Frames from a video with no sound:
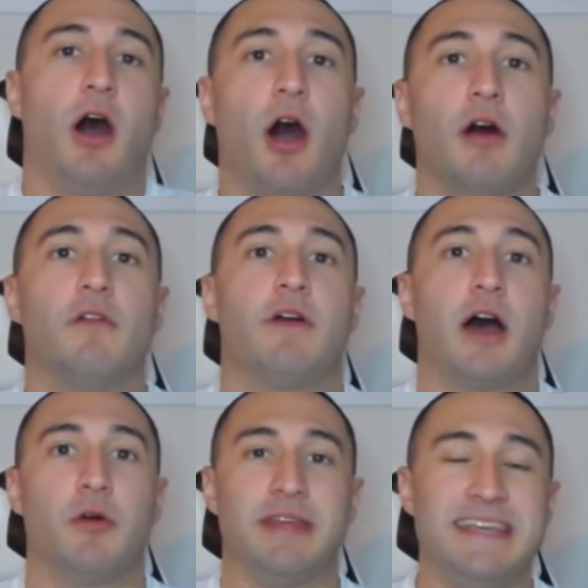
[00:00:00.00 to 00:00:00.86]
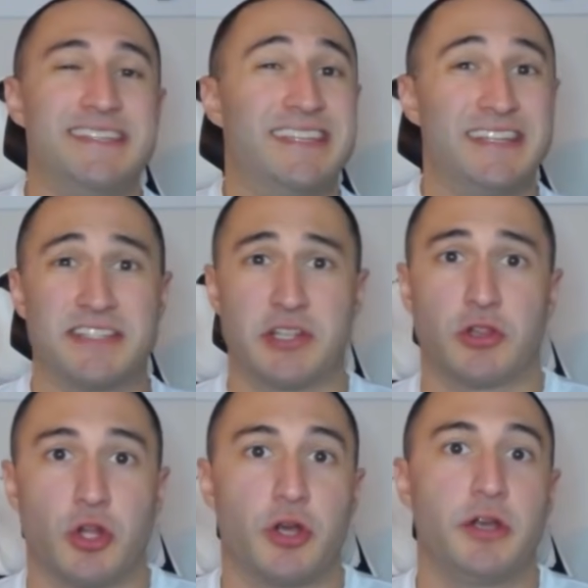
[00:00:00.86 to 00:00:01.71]
of how easy it is to
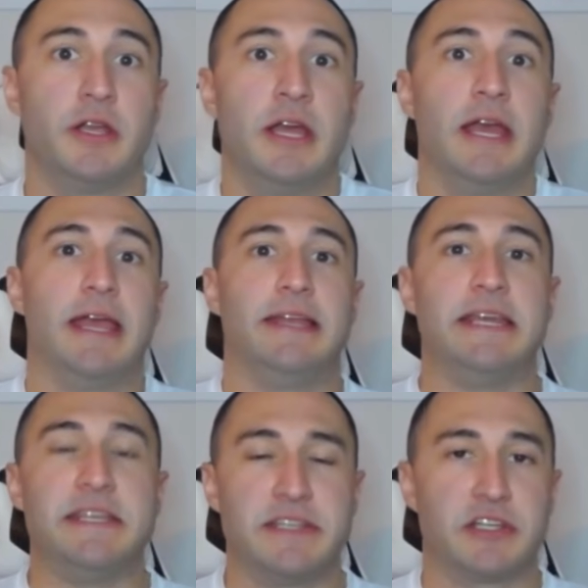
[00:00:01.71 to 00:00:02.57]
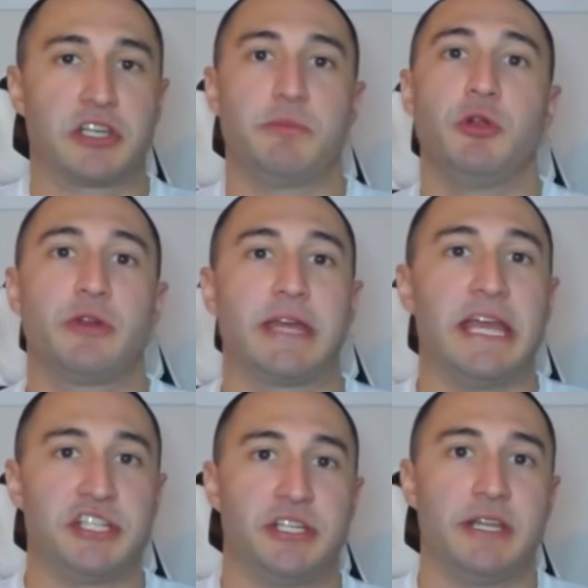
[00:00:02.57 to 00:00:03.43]
learn and easy the
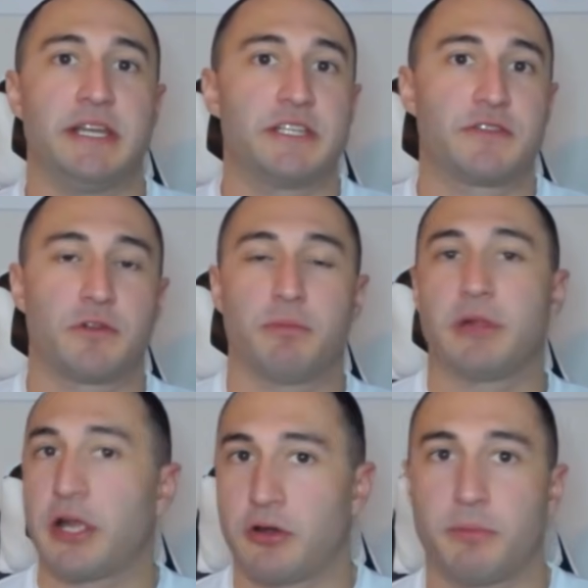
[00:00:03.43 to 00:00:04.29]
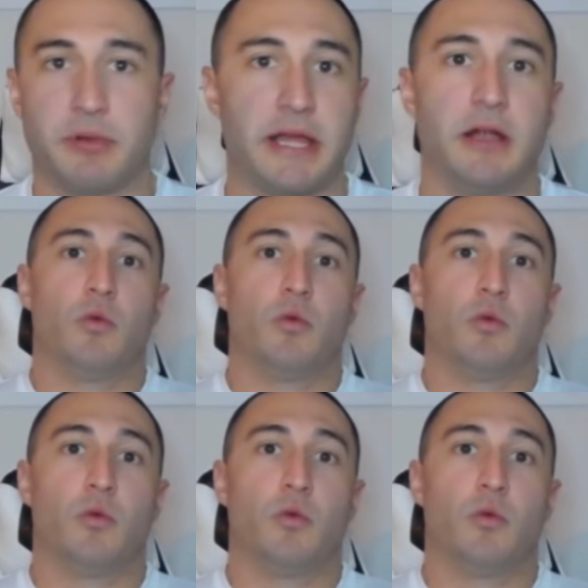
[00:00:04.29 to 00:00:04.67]
communication it is from player to player.